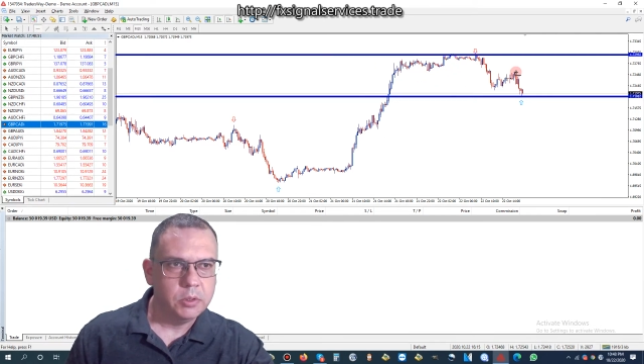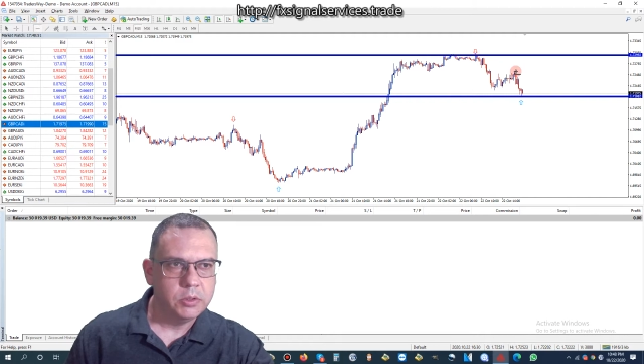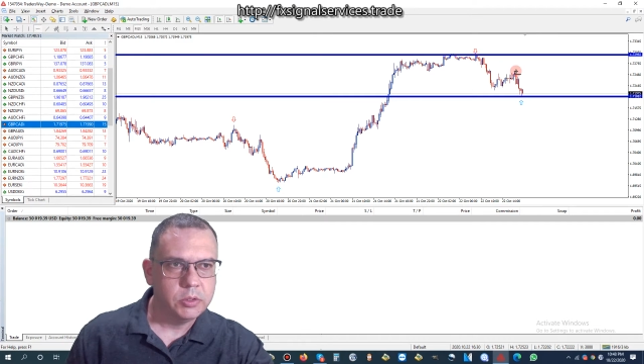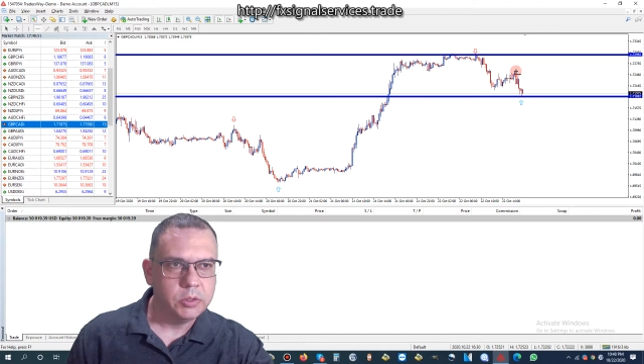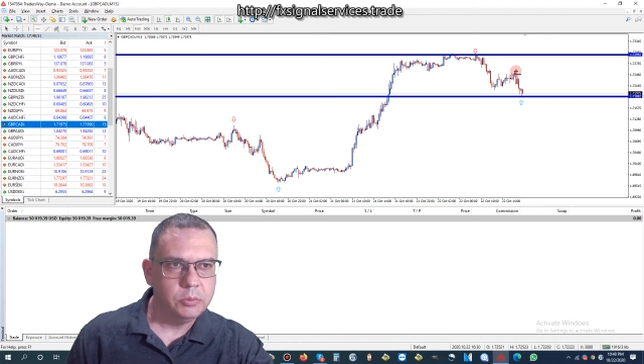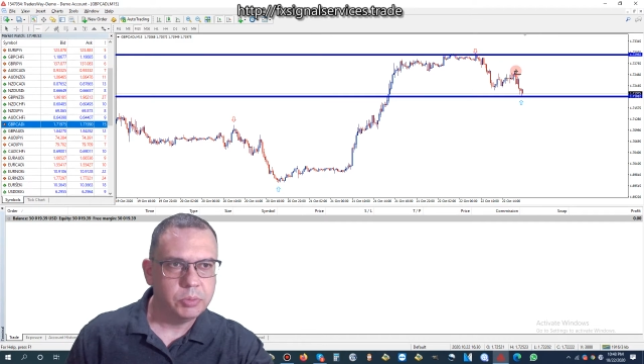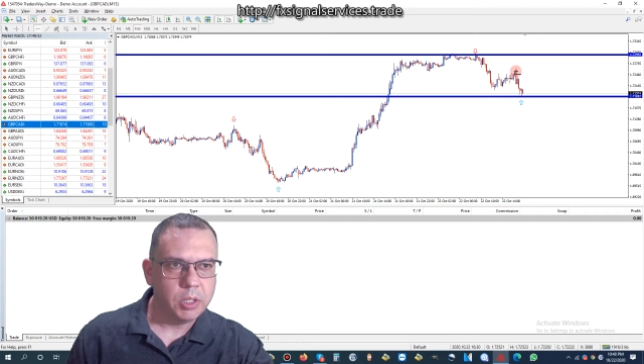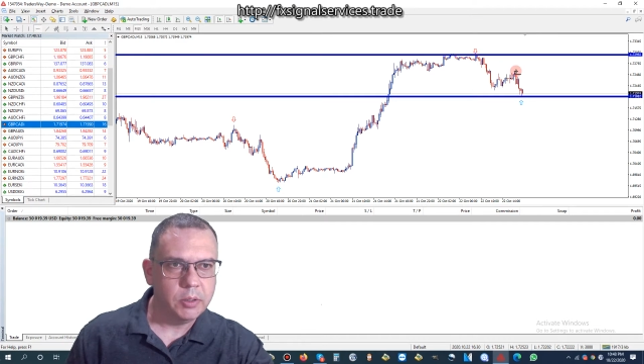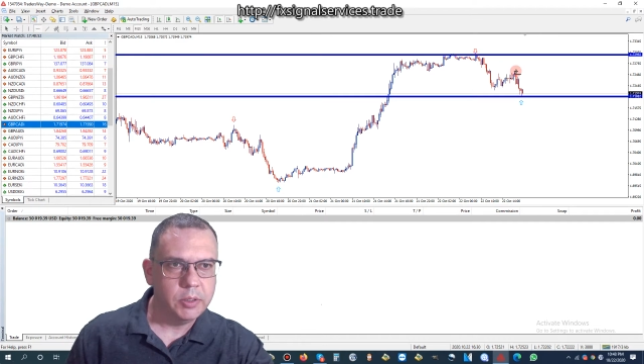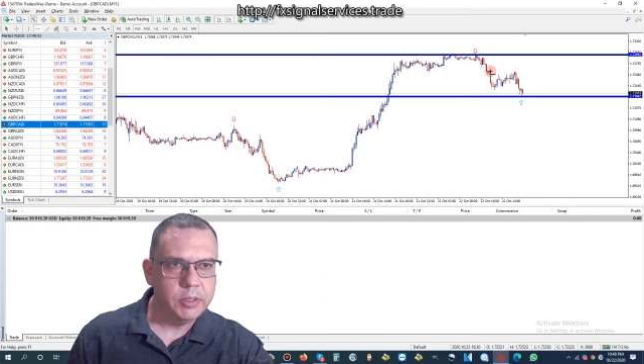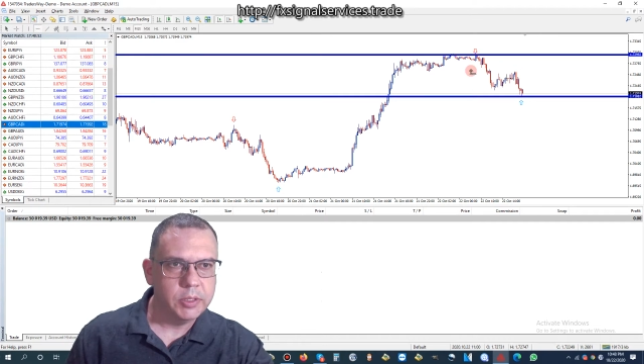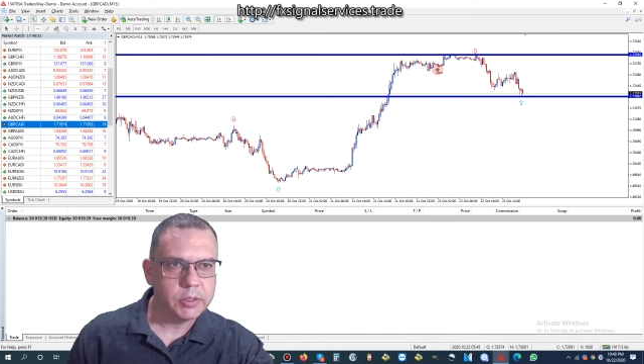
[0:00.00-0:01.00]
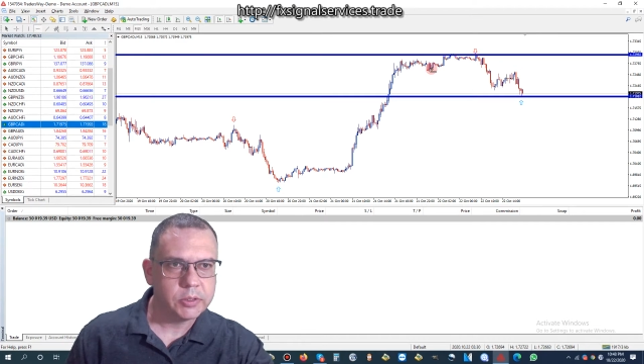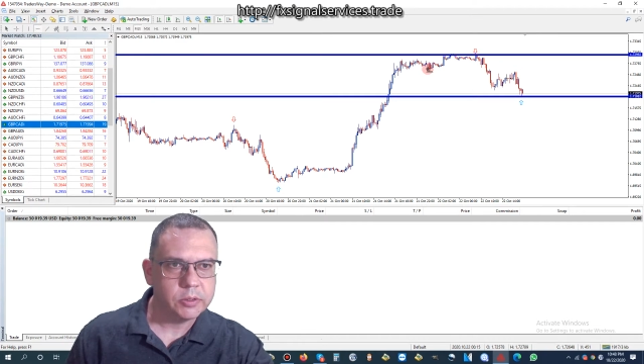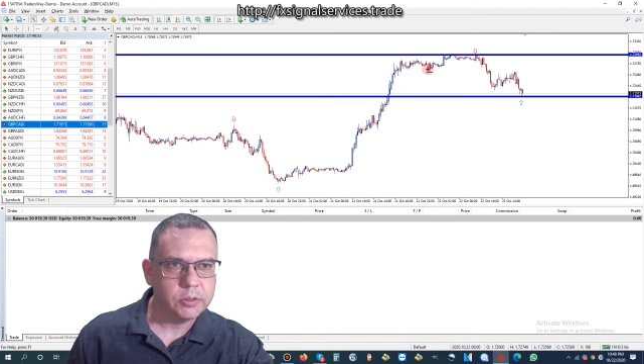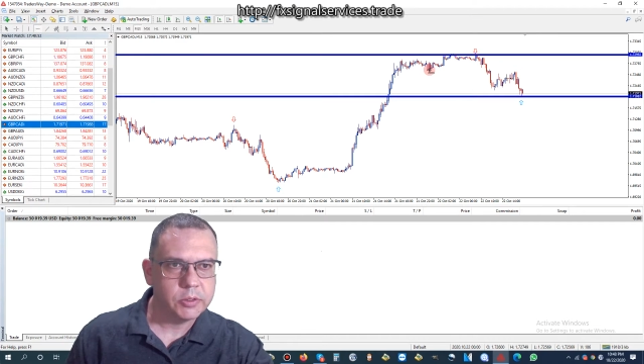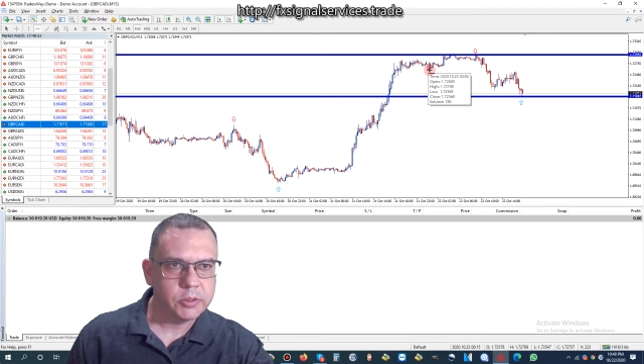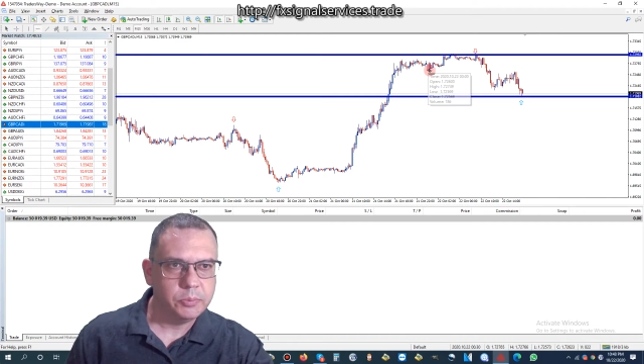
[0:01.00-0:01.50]
to probably this
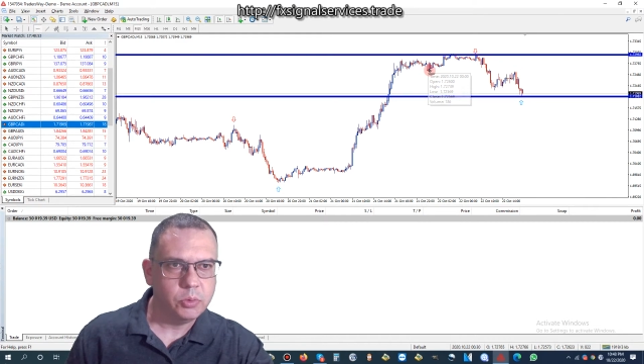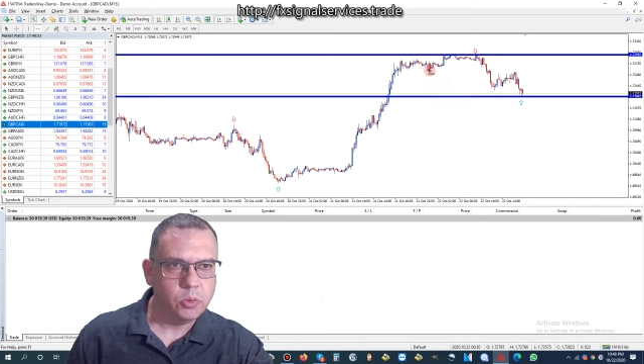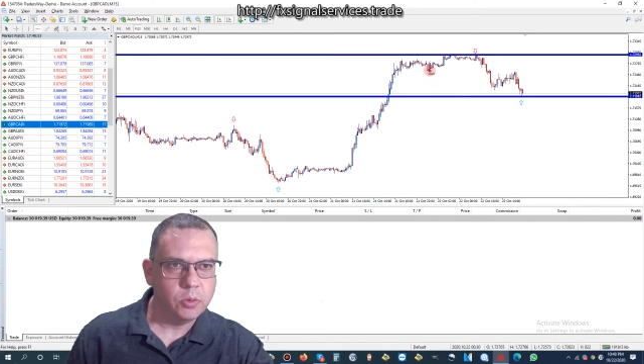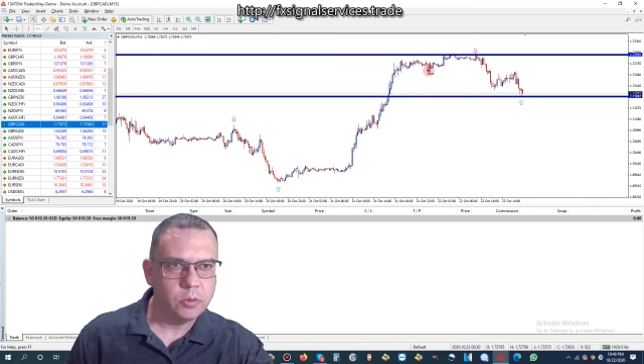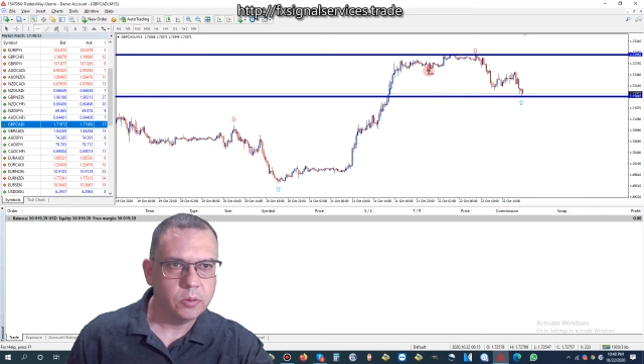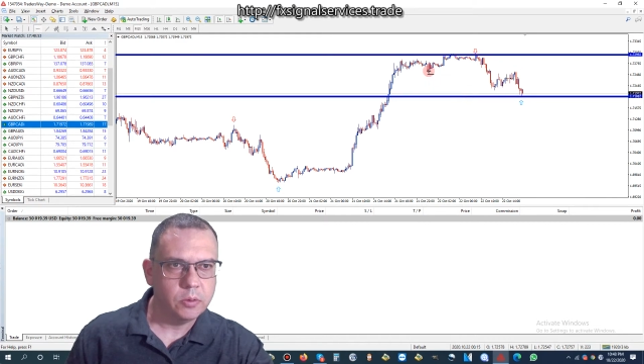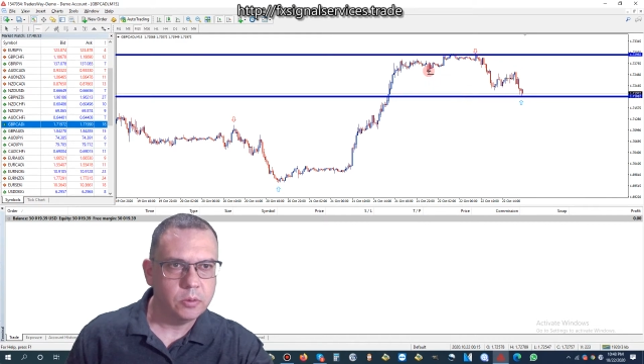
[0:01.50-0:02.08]
support